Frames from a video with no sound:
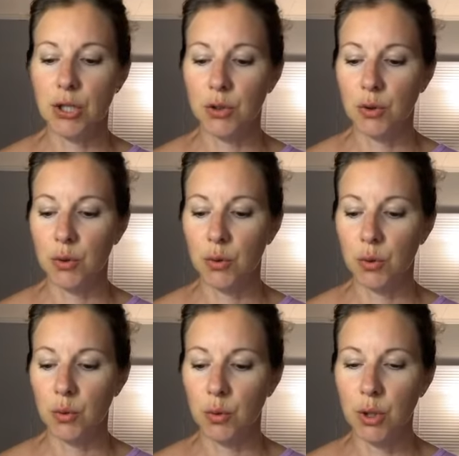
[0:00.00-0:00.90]

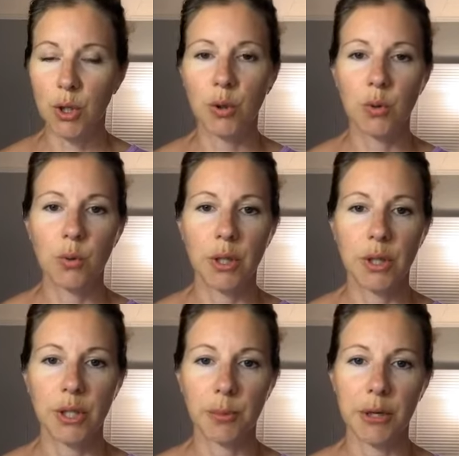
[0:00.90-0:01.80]
to know
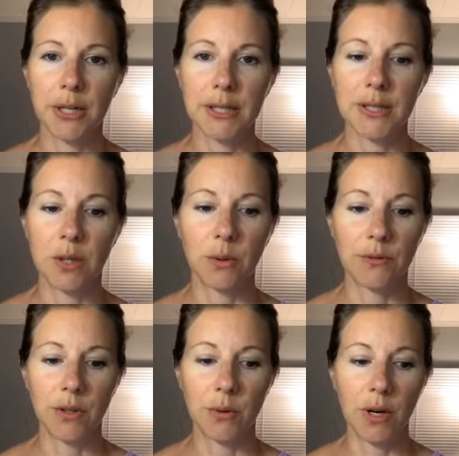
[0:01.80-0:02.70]
your products. So
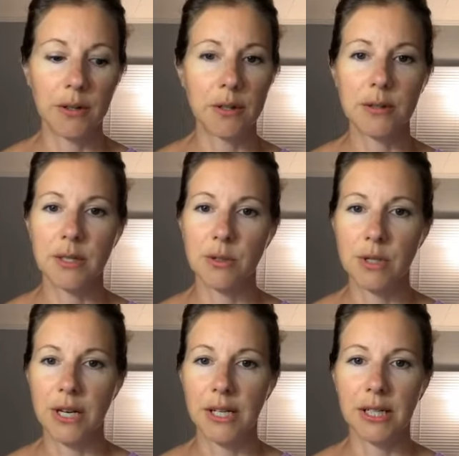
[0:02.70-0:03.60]
if you aren't using
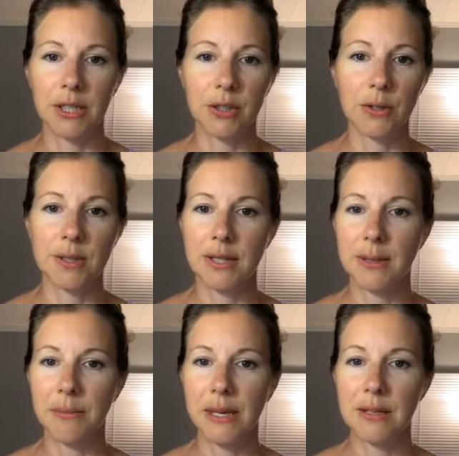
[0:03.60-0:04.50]
doTERRA and you're using
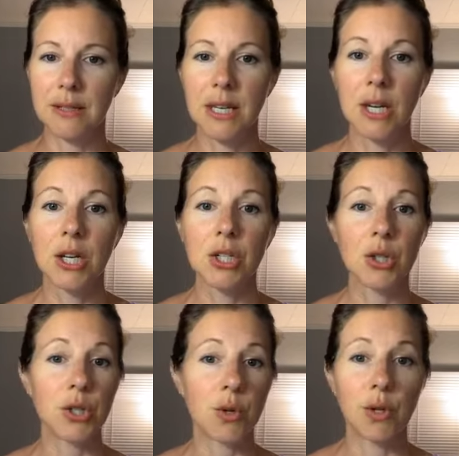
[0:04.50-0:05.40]
something else,
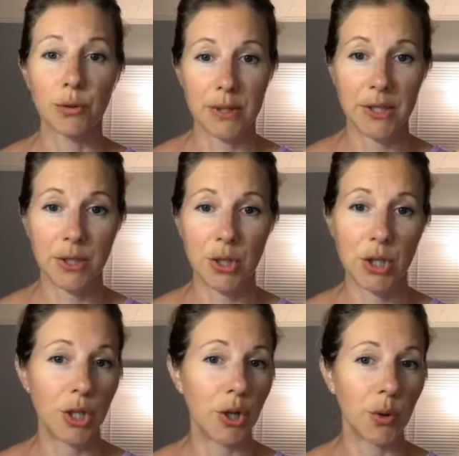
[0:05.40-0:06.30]
just do your
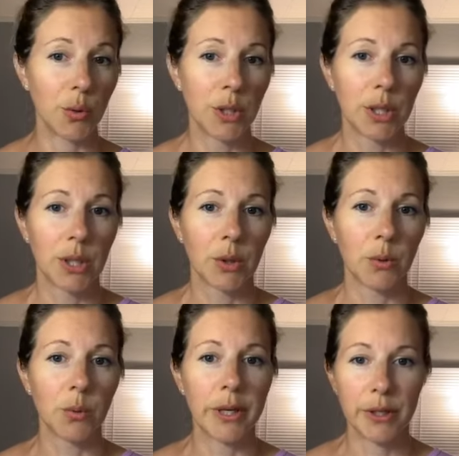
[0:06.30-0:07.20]
research. Know
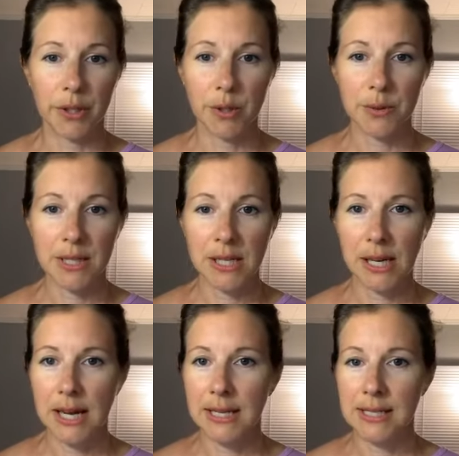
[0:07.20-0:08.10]
what you're
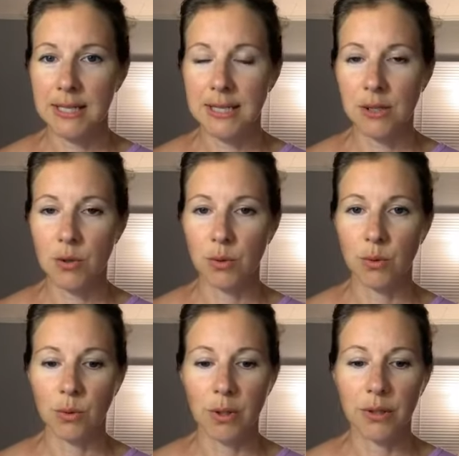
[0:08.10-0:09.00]
using, and
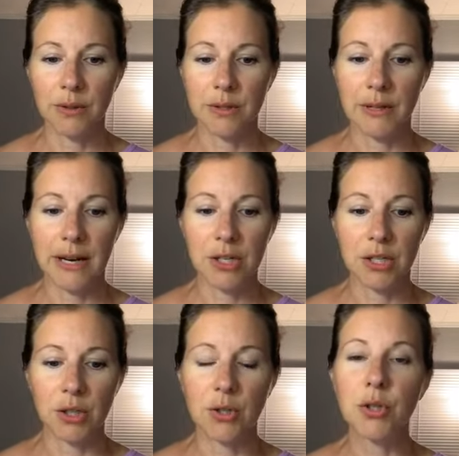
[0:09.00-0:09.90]
essential oils are
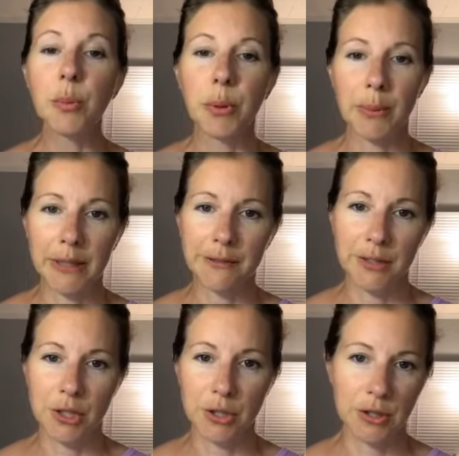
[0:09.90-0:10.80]
actually super
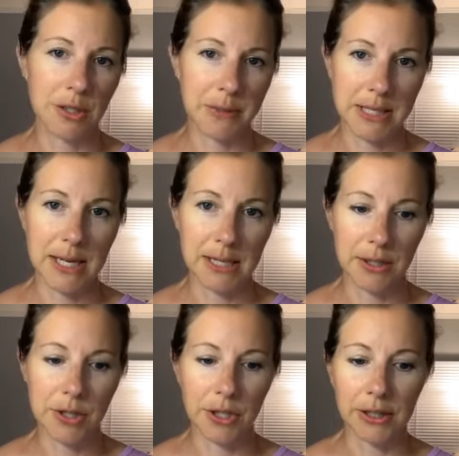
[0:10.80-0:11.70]
beneficial to be taken
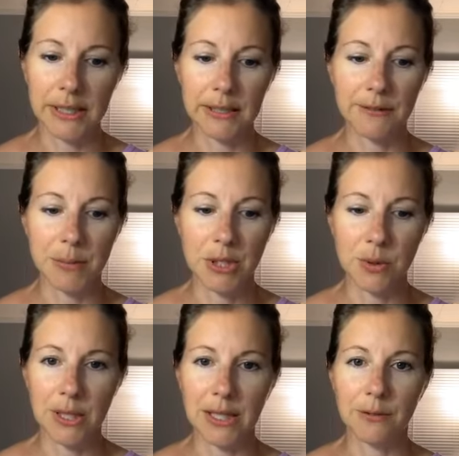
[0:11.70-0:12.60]
internally, and I've been
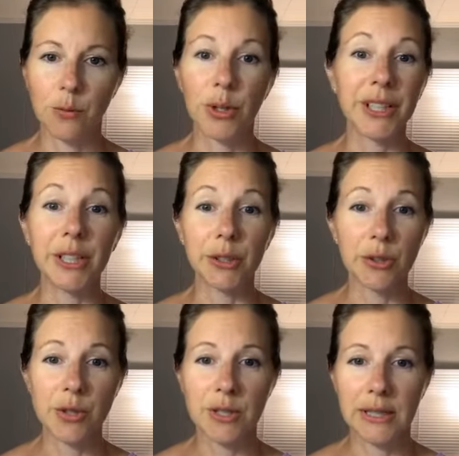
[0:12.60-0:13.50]
doing it for
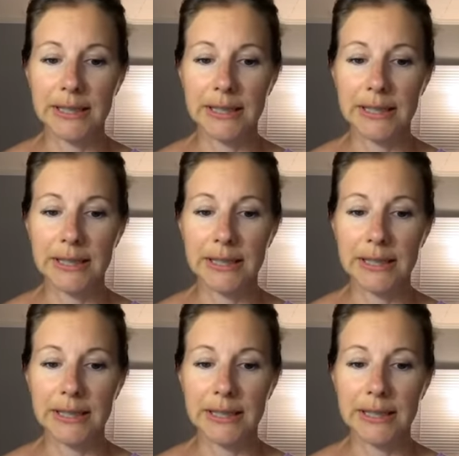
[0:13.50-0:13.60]
years.